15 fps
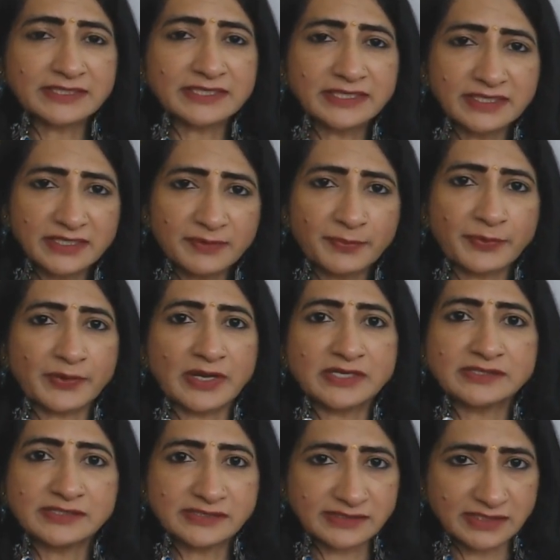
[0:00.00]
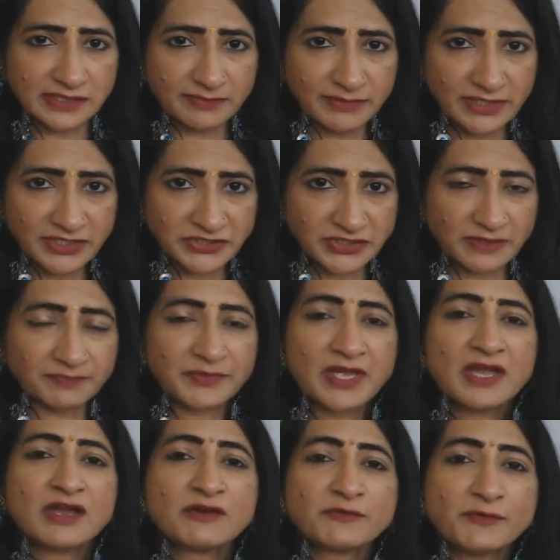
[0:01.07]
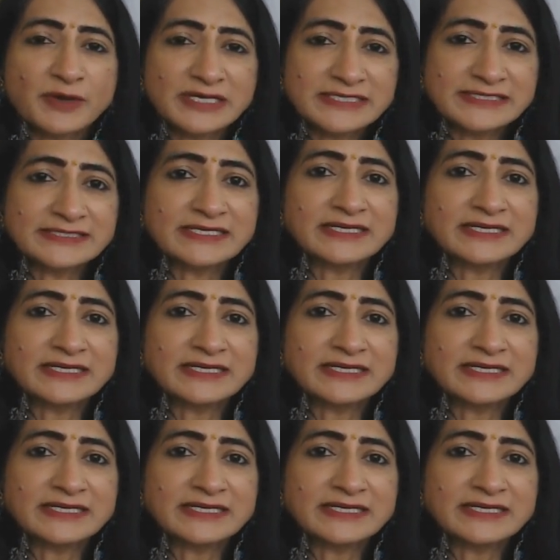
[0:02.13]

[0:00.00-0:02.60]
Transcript: degree price discrimination. First